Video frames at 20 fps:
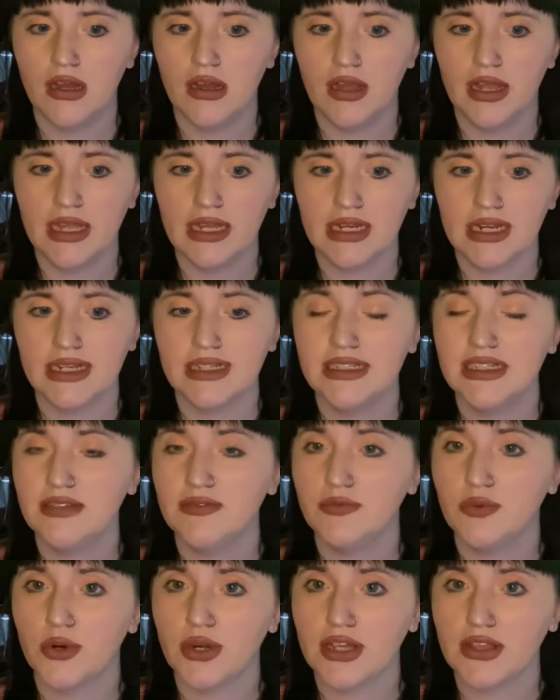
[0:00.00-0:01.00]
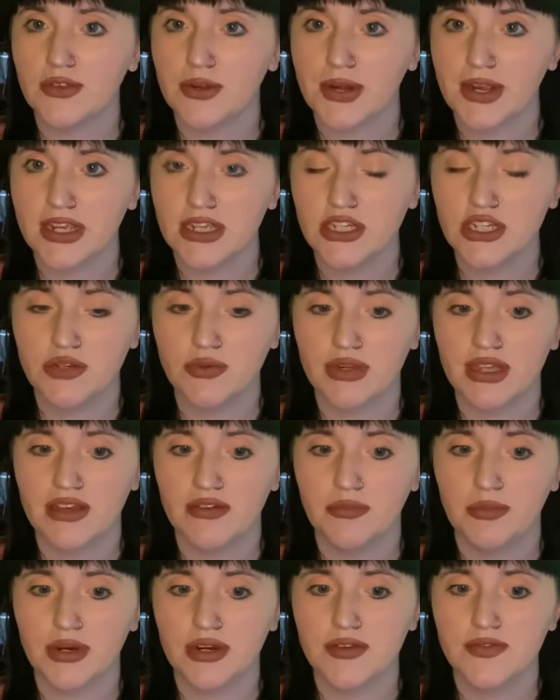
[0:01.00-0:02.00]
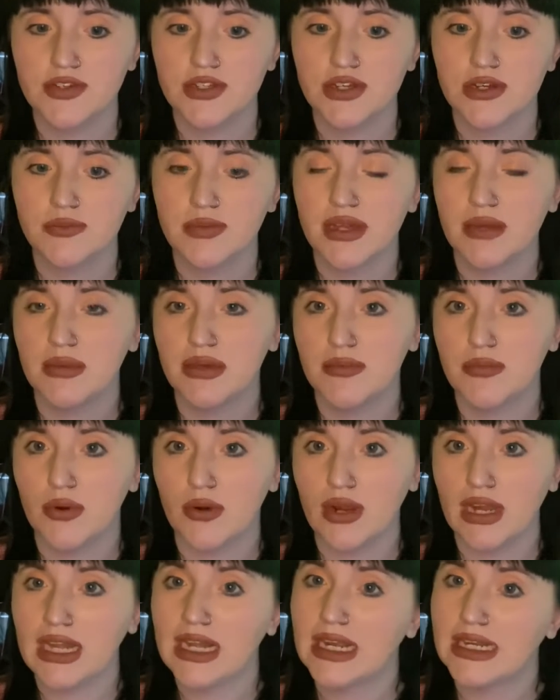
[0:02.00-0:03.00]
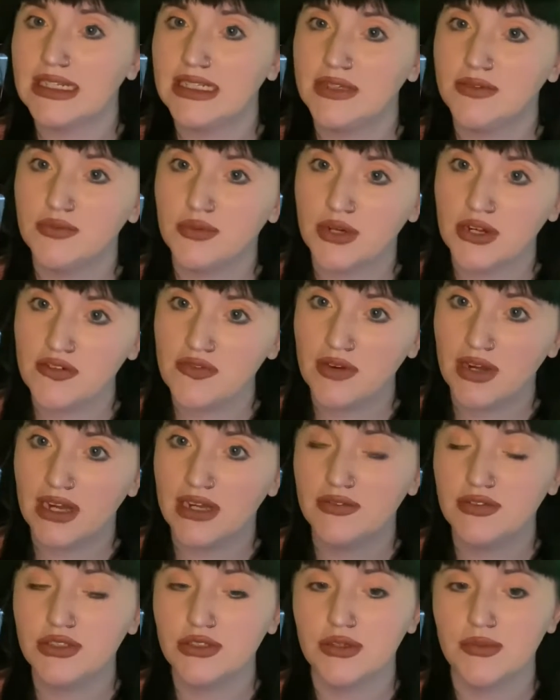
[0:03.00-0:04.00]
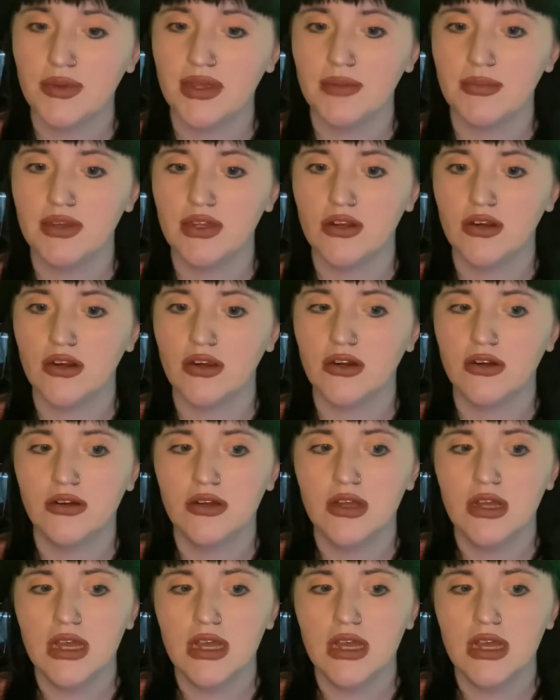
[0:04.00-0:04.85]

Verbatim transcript: in 1943, she would give birth to a baby boy, in 1945 to a baby girl.